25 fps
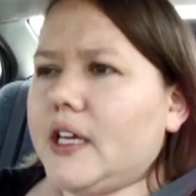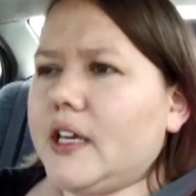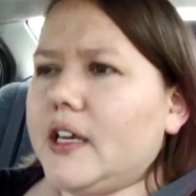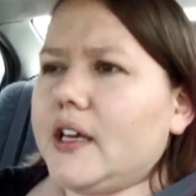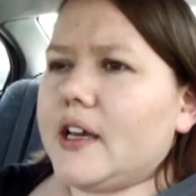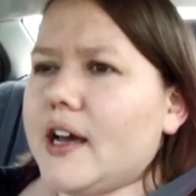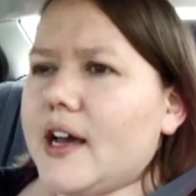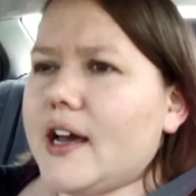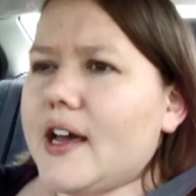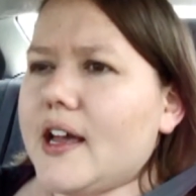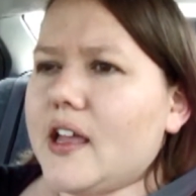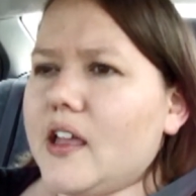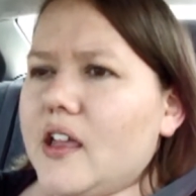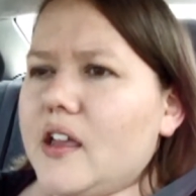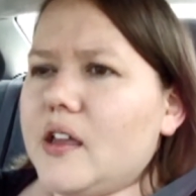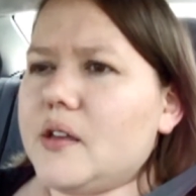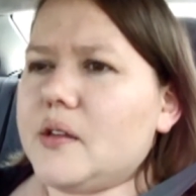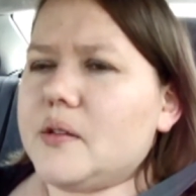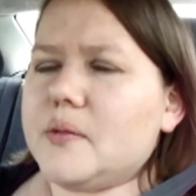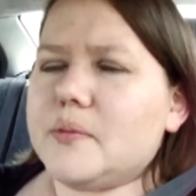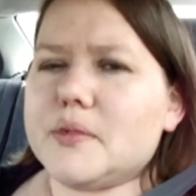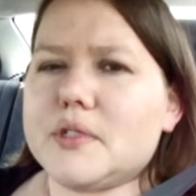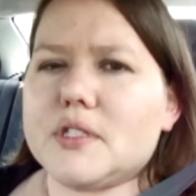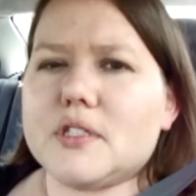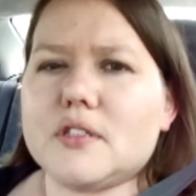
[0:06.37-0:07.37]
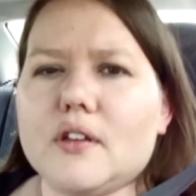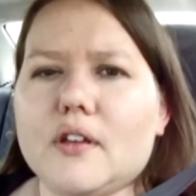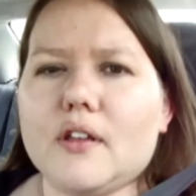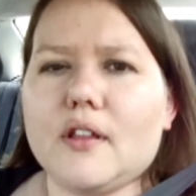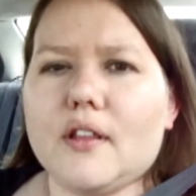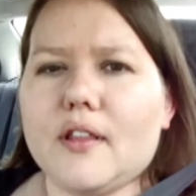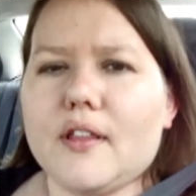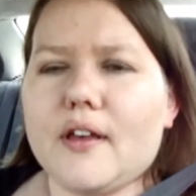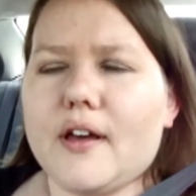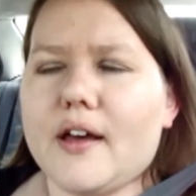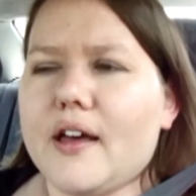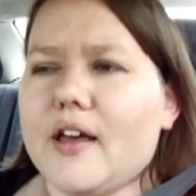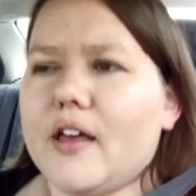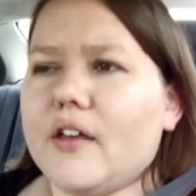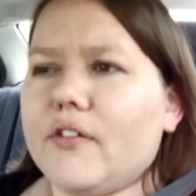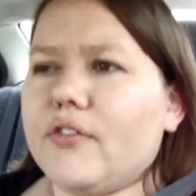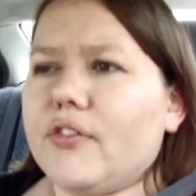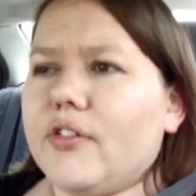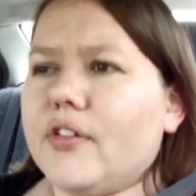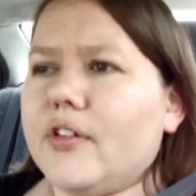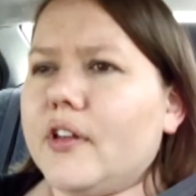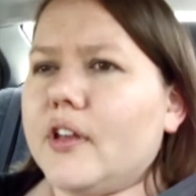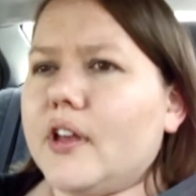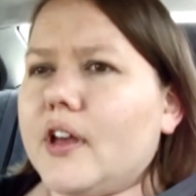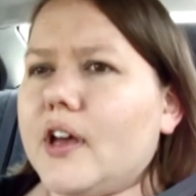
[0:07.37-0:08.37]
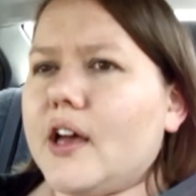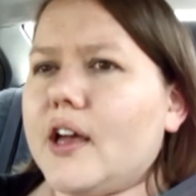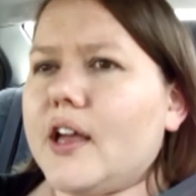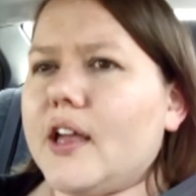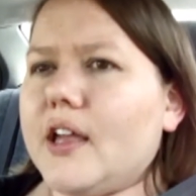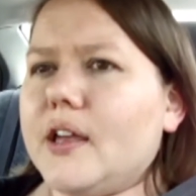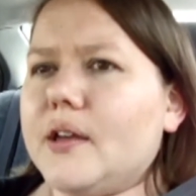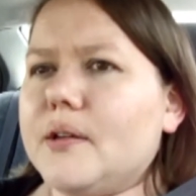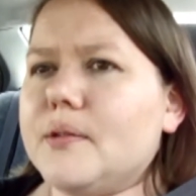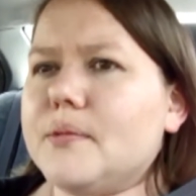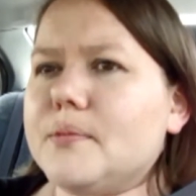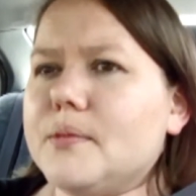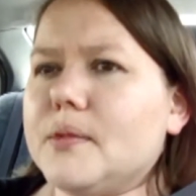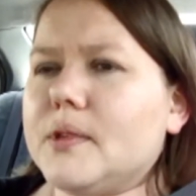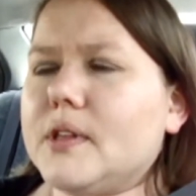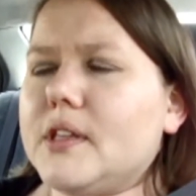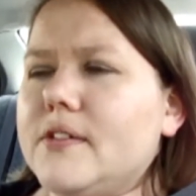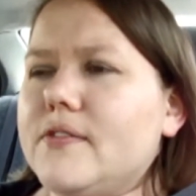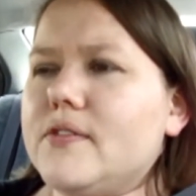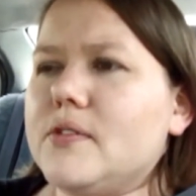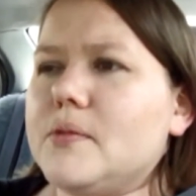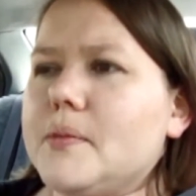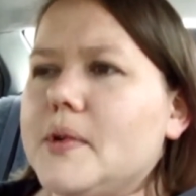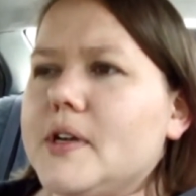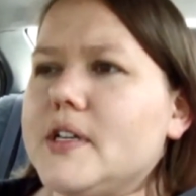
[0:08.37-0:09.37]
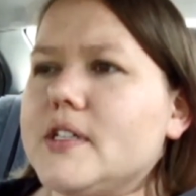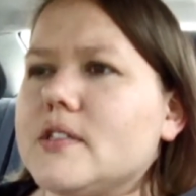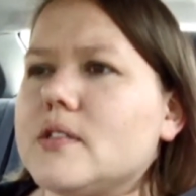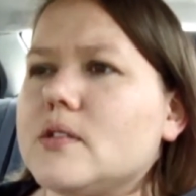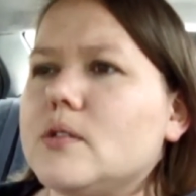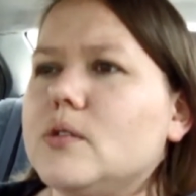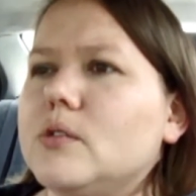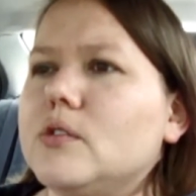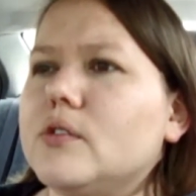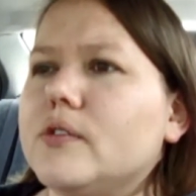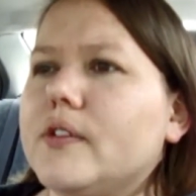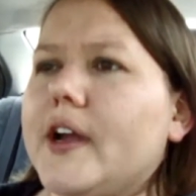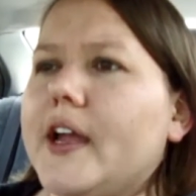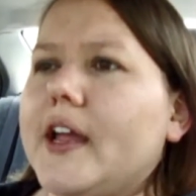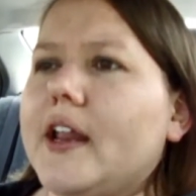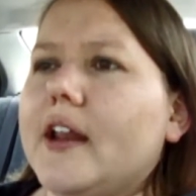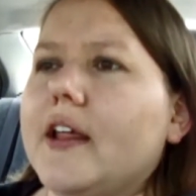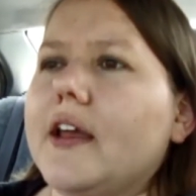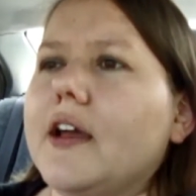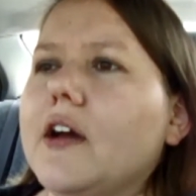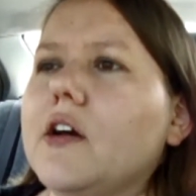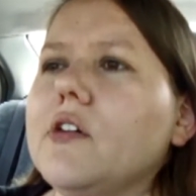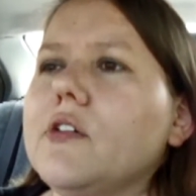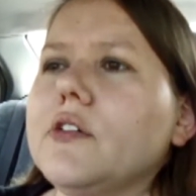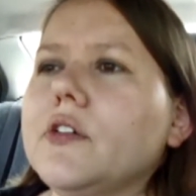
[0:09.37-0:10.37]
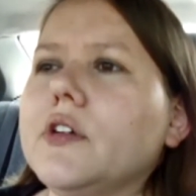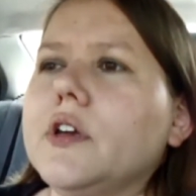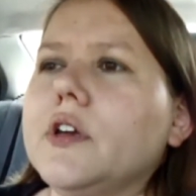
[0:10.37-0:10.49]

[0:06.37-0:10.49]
I am still alive. I am leaving my school right now